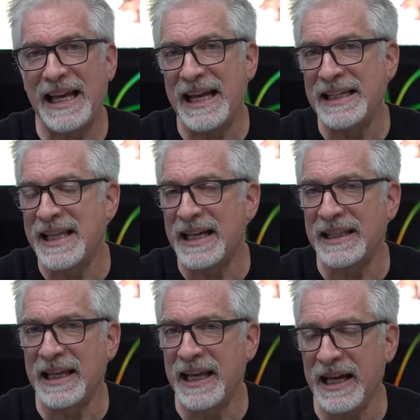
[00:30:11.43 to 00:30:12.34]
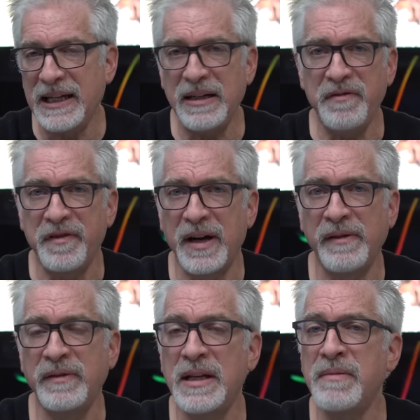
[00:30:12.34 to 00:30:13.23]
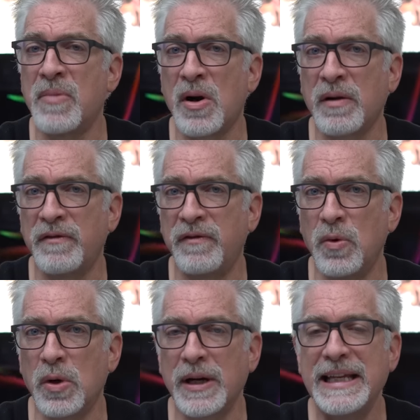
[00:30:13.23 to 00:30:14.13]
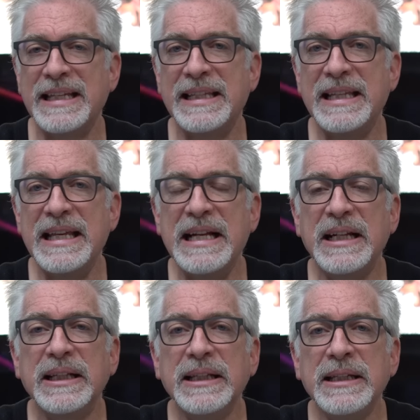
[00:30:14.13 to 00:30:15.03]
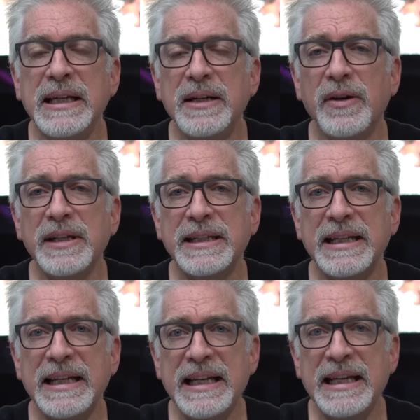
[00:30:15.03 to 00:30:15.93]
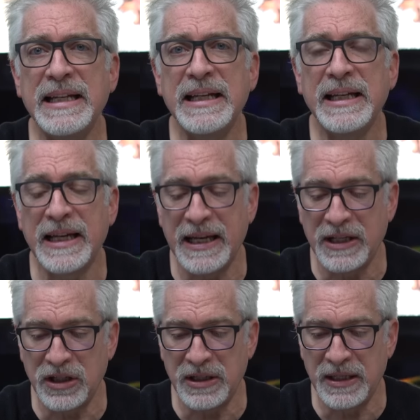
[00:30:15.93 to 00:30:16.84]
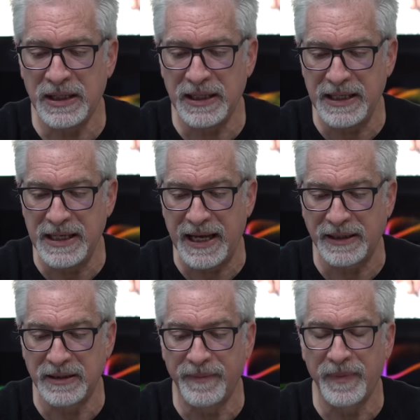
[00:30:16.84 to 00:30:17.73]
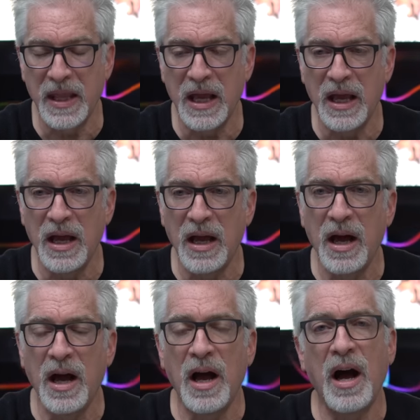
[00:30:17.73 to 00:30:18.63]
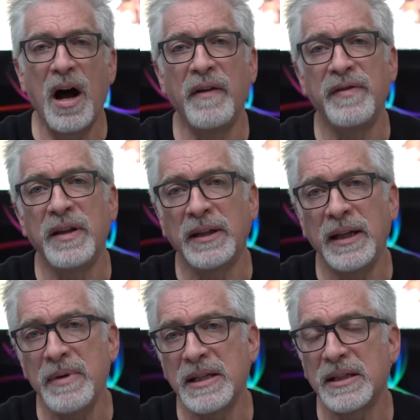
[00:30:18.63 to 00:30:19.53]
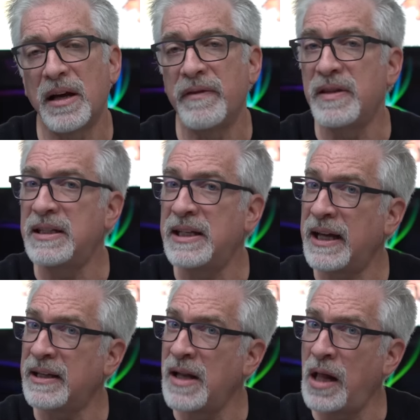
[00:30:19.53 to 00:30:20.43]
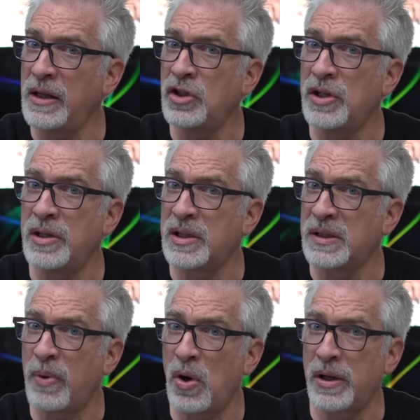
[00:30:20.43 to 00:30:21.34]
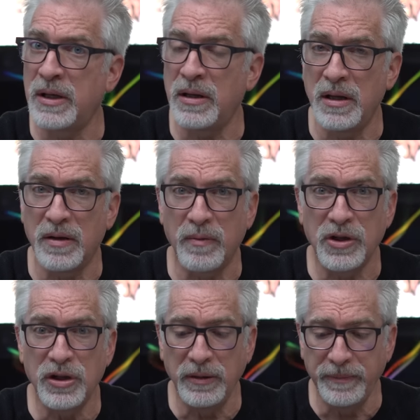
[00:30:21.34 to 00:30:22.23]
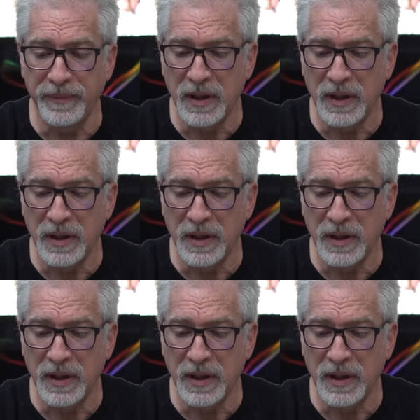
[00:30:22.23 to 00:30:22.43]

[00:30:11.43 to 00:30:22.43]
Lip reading: is that the Canon 5D Mark IV is the clearest indication yet of the limits of the technology that spawned the original